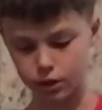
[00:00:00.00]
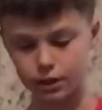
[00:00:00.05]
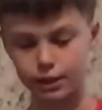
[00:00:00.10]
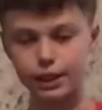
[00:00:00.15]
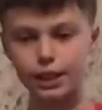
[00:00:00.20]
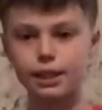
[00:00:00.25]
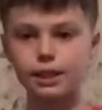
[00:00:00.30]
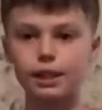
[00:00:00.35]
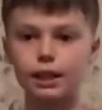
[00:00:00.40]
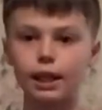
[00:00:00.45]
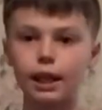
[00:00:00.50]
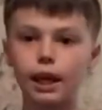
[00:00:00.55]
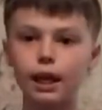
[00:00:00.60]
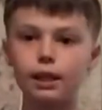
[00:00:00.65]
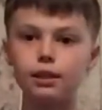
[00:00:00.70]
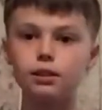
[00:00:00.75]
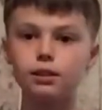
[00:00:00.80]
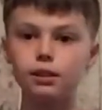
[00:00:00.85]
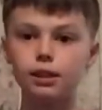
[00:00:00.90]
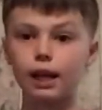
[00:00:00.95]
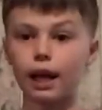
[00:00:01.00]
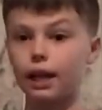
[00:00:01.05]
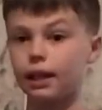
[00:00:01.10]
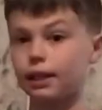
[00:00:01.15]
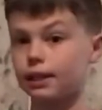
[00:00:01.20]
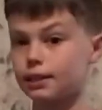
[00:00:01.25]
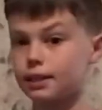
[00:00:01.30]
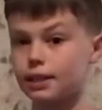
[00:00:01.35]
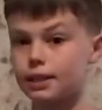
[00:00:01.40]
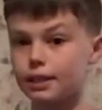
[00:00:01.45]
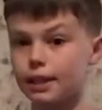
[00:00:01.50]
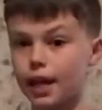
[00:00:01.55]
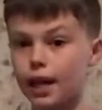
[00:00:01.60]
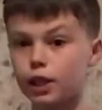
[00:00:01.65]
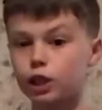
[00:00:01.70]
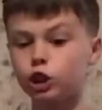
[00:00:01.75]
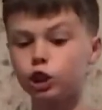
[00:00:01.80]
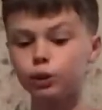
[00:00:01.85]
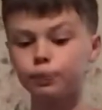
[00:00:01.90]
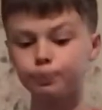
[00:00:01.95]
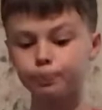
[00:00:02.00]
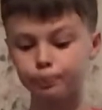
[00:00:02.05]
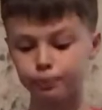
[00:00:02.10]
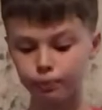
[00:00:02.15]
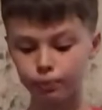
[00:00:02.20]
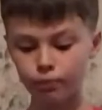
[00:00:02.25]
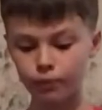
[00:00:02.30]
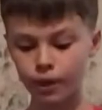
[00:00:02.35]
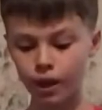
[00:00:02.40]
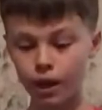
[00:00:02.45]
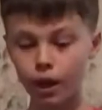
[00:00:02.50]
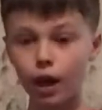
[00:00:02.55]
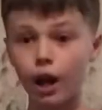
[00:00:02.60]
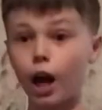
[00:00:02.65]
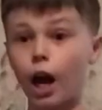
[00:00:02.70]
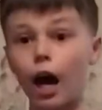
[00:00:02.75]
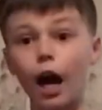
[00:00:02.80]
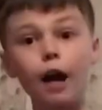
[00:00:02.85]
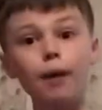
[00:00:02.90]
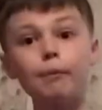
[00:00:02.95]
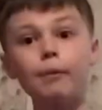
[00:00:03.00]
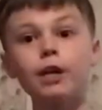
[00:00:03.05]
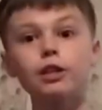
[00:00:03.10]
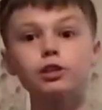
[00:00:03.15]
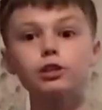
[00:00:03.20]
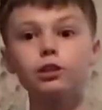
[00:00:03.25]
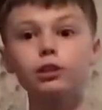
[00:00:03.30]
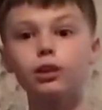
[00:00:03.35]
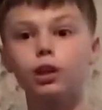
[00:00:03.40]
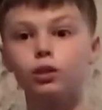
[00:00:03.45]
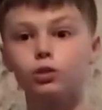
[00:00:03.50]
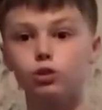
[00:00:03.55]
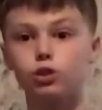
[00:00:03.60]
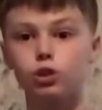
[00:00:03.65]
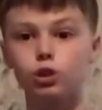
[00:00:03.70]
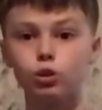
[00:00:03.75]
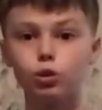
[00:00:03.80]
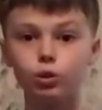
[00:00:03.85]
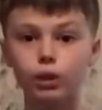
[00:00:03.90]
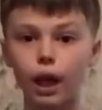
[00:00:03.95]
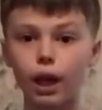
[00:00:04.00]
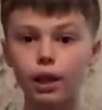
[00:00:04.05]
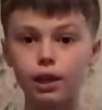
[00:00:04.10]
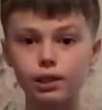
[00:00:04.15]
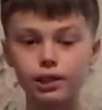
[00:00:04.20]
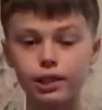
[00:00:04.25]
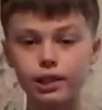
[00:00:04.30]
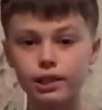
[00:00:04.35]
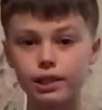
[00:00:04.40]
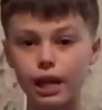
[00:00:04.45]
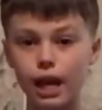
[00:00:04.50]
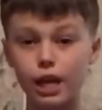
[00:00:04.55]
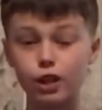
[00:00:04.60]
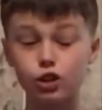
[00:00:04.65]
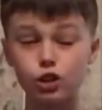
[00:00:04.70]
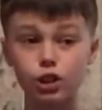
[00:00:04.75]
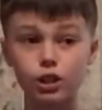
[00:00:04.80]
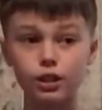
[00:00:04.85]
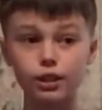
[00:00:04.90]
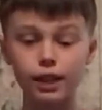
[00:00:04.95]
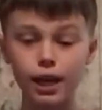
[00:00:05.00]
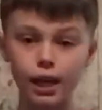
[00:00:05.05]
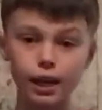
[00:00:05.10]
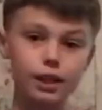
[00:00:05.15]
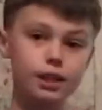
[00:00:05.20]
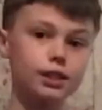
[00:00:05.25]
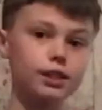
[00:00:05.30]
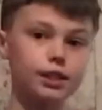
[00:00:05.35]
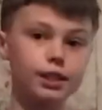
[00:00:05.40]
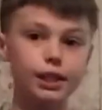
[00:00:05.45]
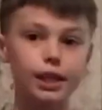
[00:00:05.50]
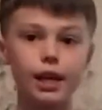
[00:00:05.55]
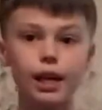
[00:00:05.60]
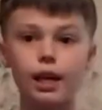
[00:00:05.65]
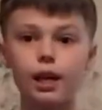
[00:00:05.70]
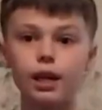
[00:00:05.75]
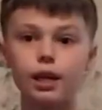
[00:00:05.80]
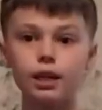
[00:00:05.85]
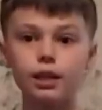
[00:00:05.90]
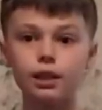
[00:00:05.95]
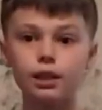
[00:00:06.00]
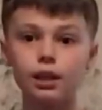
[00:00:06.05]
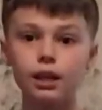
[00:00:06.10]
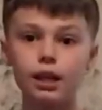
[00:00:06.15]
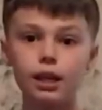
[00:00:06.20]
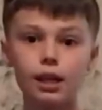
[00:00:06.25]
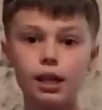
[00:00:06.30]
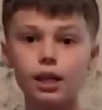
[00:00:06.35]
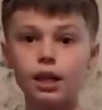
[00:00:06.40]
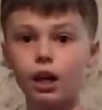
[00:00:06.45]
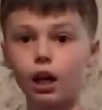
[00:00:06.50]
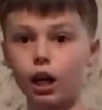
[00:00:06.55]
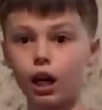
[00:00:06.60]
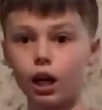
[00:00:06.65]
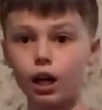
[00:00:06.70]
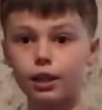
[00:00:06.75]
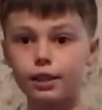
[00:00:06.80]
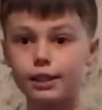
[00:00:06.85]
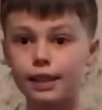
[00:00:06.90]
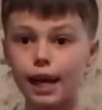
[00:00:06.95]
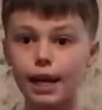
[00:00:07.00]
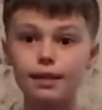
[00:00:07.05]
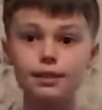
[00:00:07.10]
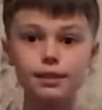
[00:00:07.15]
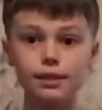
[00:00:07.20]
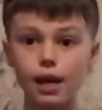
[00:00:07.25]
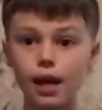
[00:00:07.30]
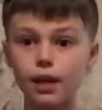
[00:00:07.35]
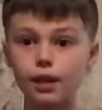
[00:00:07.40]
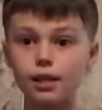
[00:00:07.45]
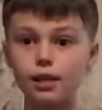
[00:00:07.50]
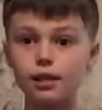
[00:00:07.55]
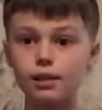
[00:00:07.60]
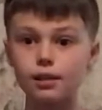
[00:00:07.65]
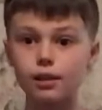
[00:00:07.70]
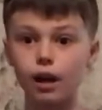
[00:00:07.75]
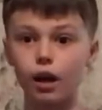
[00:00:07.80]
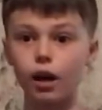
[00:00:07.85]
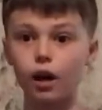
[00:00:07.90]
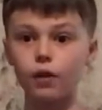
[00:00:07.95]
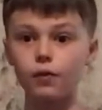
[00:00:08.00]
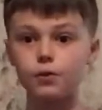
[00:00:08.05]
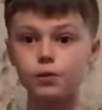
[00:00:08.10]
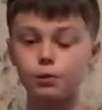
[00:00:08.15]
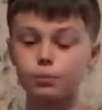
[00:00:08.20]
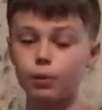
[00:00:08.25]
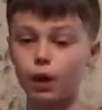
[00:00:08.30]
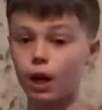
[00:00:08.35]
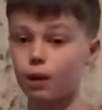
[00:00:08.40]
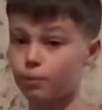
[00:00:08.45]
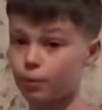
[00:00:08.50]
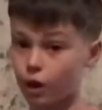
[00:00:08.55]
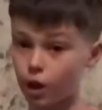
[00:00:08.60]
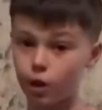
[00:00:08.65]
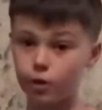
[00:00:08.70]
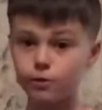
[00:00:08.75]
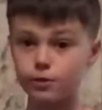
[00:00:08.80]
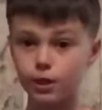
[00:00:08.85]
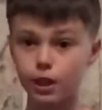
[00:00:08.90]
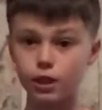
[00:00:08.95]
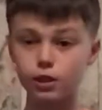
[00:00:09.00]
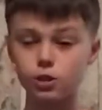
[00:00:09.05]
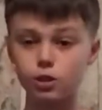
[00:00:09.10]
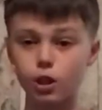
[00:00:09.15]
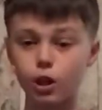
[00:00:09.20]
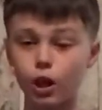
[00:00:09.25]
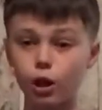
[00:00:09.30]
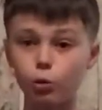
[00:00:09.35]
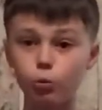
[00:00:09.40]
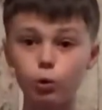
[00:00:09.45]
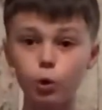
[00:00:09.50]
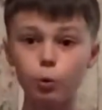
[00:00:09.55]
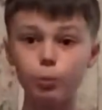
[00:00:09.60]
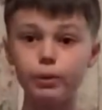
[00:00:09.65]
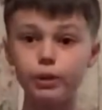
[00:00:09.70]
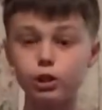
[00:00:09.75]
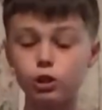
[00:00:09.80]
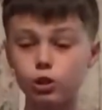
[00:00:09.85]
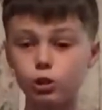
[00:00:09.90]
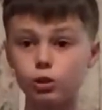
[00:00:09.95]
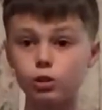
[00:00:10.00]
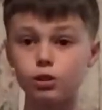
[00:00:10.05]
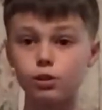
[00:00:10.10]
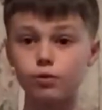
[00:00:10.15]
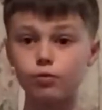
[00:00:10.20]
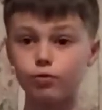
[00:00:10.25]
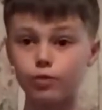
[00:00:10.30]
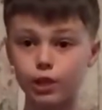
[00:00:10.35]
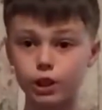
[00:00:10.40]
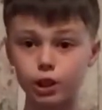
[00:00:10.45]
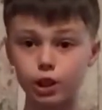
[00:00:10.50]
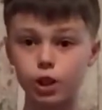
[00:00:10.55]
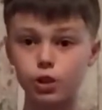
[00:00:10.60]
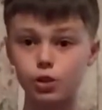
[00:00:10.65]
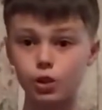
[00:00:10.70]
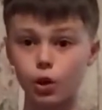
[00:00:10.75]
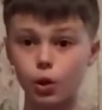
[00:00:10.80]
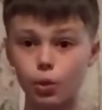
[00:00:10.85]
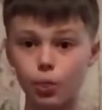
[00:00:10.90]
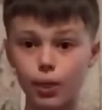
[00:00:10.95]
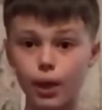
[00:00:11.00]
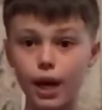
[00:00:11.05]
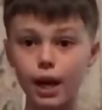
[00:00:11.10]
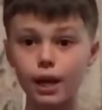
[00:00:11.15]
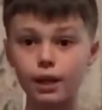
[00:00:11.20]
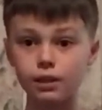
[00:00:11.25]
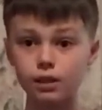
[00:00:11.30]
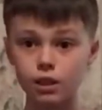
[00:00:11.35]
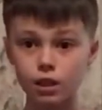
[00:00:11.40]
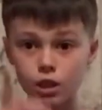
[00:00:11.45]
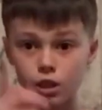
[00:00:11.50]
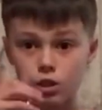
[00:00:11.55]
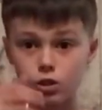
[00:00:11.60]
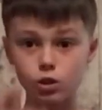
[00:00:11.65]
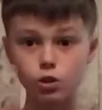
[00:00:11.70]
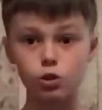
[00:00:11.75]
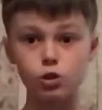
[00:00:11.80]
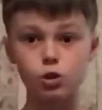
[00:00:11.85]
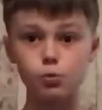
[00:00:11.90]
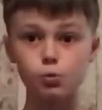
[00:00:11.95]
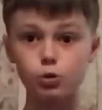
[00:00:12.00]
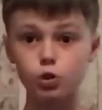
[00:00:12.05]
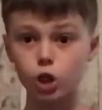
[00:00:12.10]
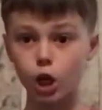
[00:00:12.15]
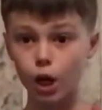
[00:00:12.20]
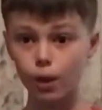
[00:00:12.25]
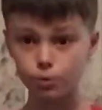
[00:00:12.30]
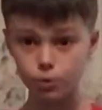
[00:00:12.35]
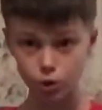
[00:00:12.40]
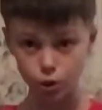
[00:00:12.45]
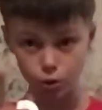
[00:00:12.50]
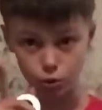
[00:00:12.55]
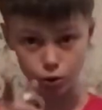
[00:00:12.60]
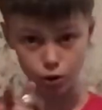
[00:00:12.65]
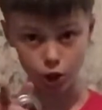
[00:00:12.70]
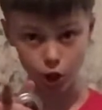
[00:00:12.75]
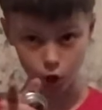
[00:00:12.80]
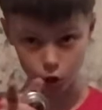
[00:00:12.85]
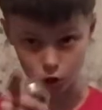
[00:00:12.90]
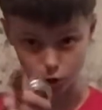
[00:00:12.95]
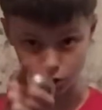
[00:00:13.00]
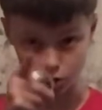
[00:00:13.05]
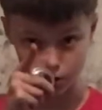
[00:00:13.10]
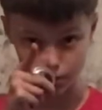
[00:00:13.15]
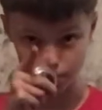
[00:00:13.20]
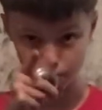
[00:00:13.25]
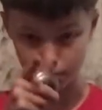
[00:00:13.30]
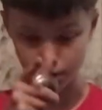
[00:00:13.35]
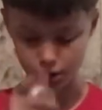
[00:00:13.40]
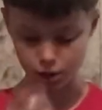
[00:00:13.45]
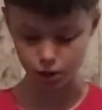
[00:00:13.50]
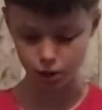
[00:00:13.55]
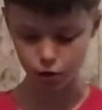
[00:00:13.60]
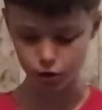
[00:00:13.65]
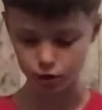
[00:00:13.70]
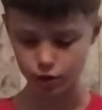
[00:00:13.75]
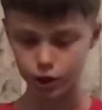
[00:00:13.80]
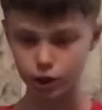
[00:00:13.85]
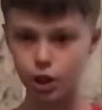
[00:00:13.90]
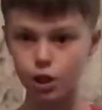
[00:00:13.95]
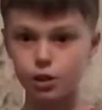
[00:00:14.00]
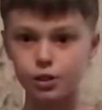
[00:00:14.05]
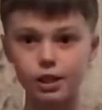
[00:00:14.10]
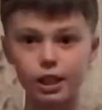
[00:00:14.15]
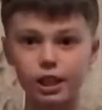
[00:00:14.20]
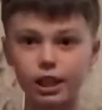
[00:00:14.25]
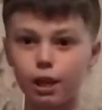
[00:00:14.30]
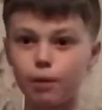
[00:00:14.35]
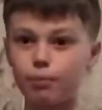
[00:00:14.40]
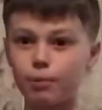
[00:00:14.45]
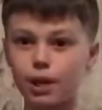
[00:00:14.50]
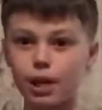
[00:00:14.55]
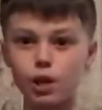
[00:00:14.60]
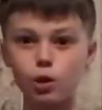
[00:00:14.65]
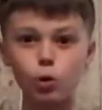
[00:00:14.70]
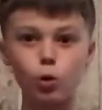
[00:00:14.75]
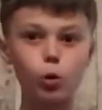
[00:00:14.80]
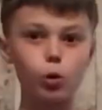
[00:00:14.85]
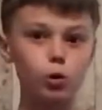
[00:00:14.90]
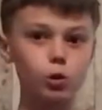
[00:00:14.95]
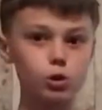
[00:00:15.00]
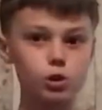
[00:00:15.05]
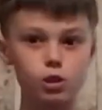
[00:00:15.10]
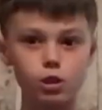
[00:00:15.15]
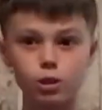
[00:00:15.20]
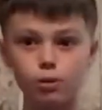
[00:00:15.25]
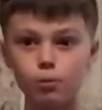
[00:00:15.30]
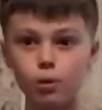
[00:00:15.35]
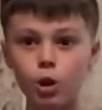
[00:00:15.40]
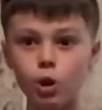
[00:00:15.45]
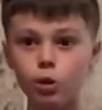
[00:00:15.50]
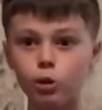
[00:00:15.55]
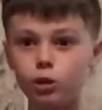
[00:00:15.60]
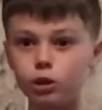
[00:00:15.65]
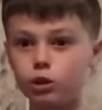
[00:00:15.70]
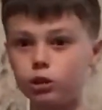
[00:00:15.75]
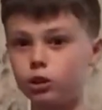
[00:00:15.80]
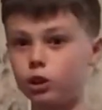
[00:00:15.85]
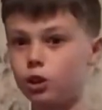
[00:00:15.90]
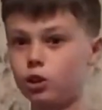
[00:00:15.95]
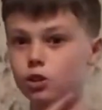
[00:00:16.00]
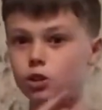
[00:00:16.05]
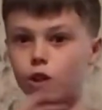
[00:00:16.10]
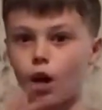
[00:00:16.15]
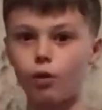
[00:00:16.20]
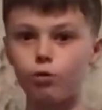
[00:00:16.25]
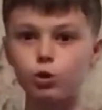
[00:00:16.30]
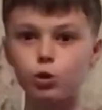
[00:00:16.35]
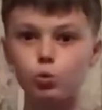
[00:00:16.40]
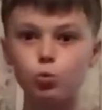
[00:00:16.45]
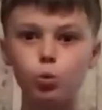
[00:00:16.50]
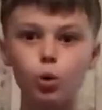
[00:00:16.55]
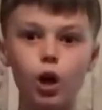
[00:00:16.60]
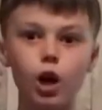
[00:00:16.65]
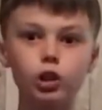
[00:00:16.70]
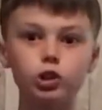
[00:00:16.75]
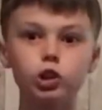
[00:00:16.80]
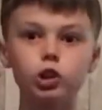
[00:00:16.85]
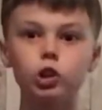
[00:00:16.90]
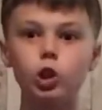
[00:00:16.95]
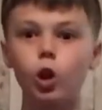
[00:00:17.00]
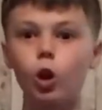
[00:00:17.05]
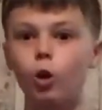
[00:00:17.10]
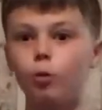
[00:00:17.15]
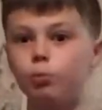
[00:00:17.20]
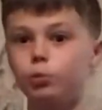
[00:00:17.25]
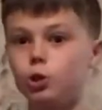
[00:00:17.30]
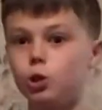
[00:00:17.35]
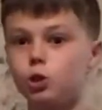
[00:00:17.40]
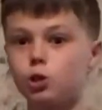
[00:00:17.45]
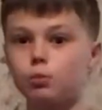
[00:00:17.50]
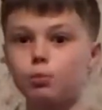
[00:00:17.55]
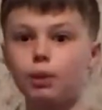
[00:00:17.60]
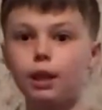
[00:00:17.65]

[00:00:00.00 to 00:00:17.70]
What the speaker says: Disneyland, Galaxy's Edge. I'm actually going to Galaxy's Edge next year. 10 days after my birthday, so I will be doing some videos on that. So subscribe so you don't miss those videos. They're going to be awesome. Going to go to Savvy's Workshop, do some